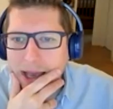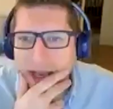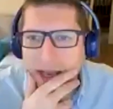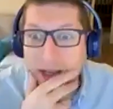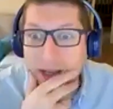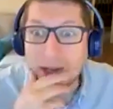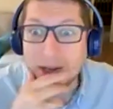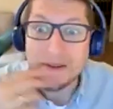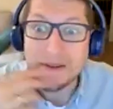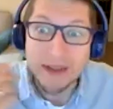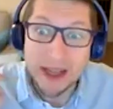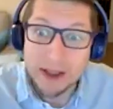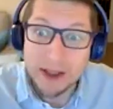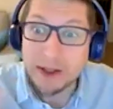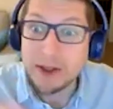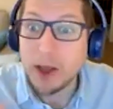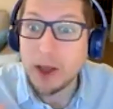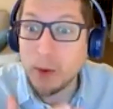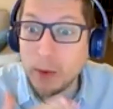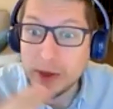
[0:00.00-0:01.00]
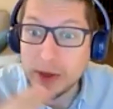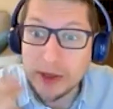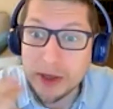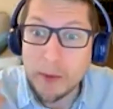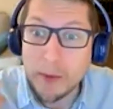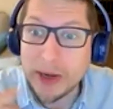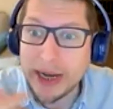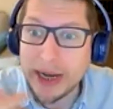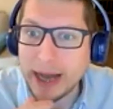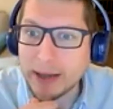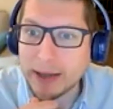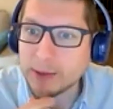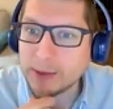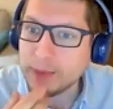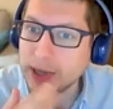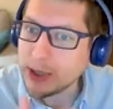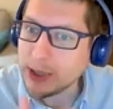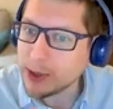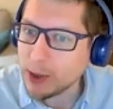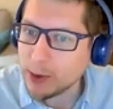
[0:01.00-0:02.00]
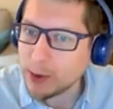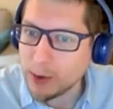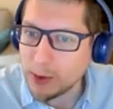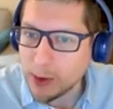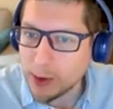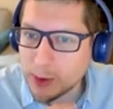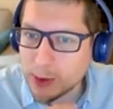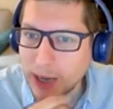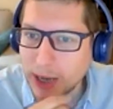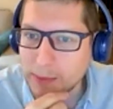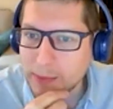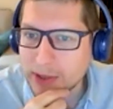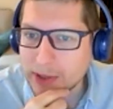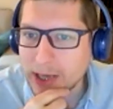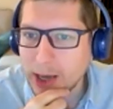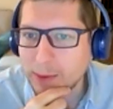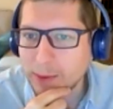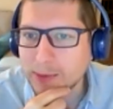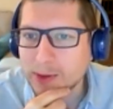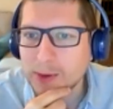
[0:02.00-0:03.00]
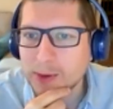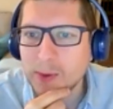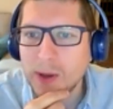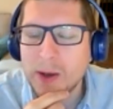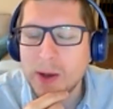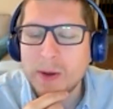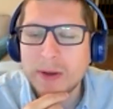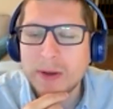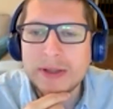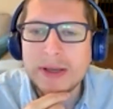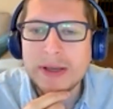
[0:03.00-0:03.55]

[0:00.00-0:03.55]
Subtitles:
kind of knowing how to pitch local newspapers helps as well.